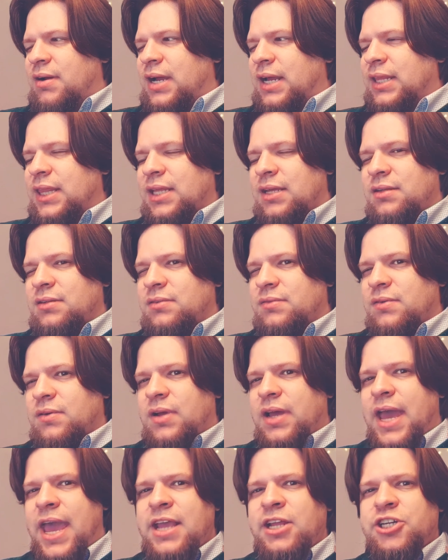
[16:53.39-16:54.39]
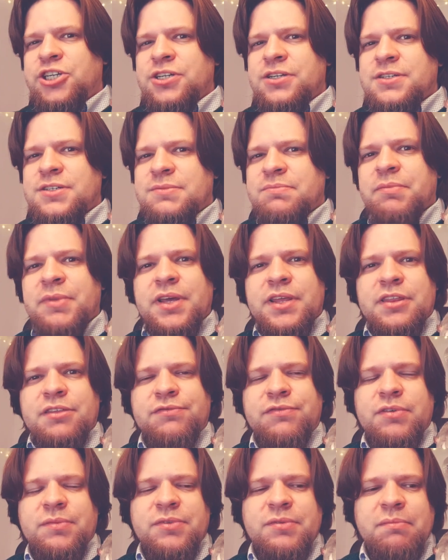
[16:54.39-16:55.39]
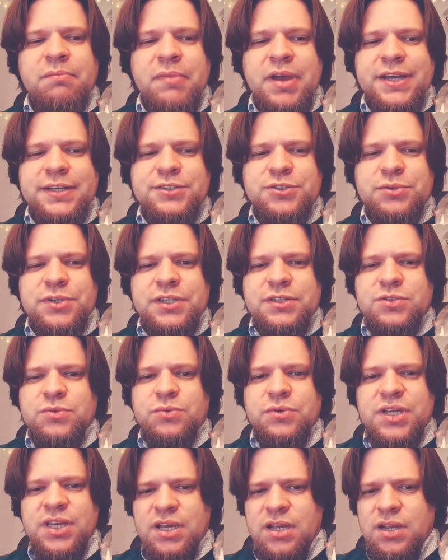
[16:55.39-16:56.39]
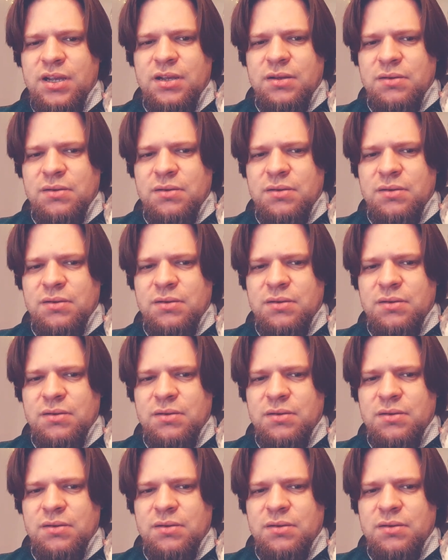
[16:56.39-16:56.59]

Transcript: I Agent Smith from The Matrix, would he